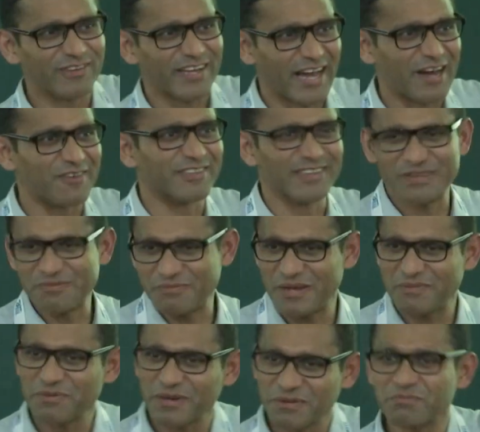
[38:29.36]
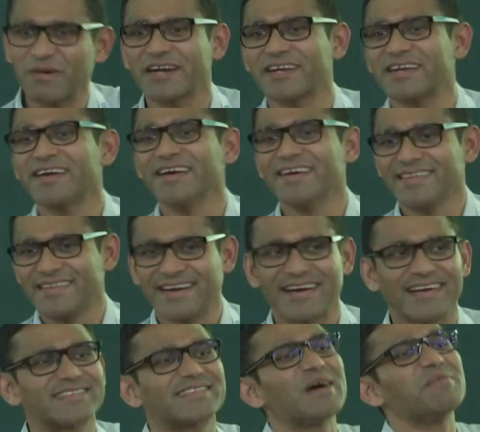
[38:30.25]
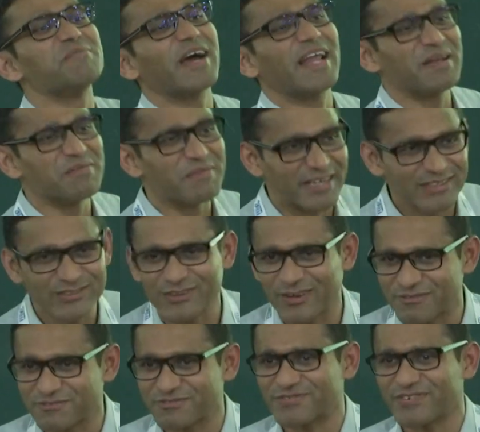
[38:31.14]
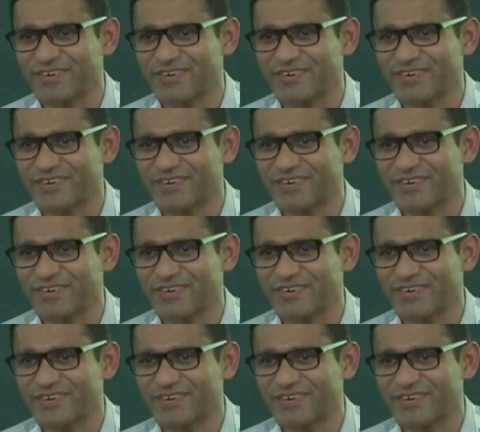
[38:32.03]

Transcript: have in the paper, but there are some elements of